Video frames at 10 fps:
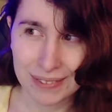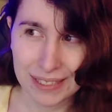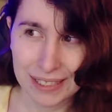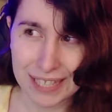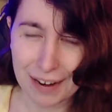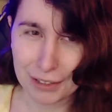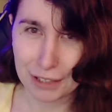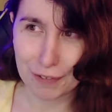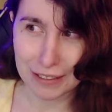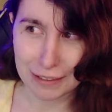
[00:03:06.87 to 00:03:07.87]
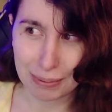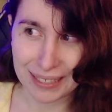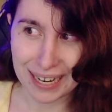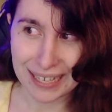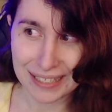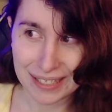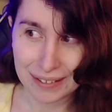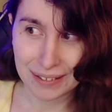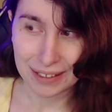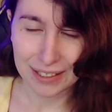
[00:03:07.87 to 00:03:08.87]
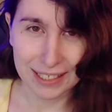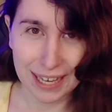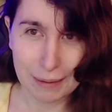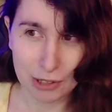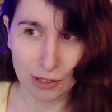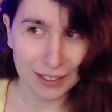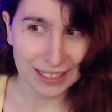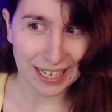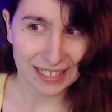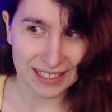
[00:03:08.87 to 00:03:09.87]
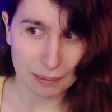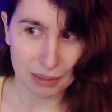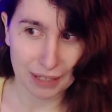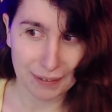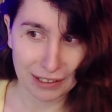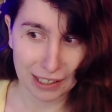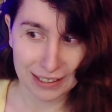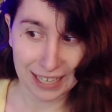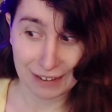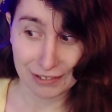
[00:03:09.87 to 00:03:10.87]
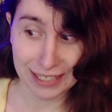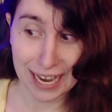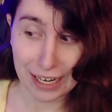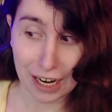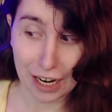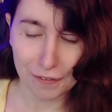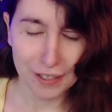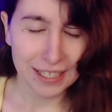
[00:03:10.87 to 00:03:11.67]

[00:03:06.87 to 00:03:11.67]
He's not really fun to play as, because the game's already kind of slippery, and then you just kind of slide off